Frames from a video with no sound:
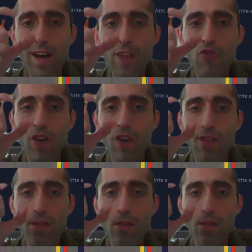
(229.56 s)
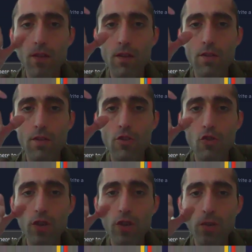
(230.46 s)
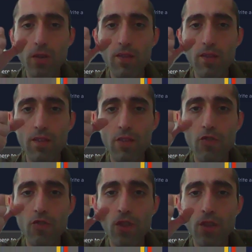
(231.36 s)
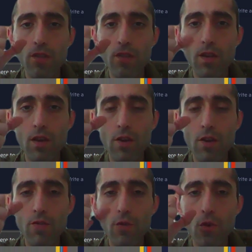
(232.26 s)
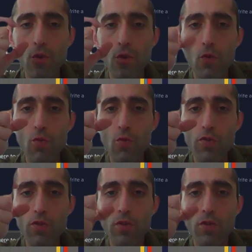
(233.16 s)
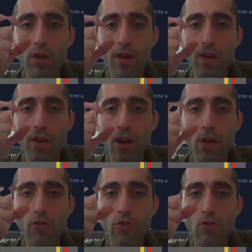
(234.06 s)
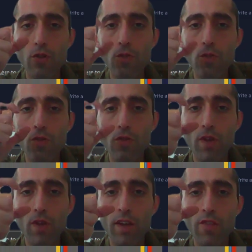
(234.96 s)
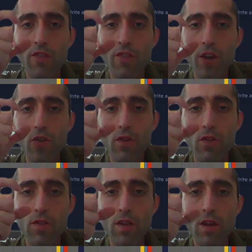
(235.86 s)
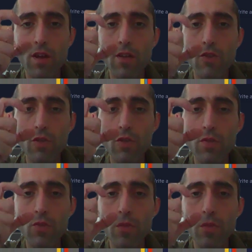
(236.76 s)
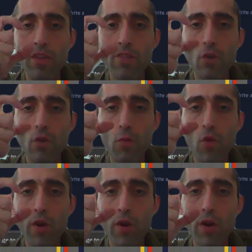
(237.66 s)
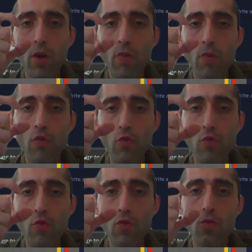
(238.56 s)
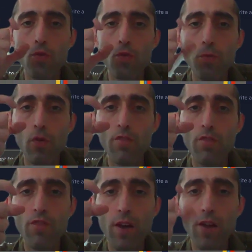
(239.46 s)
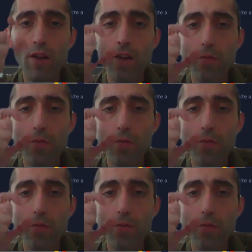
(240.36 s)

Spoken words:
adjust the treatment such that for ulcer and hard to treat ulcer and infections, the treatment will be somewhere around 2 to 2.5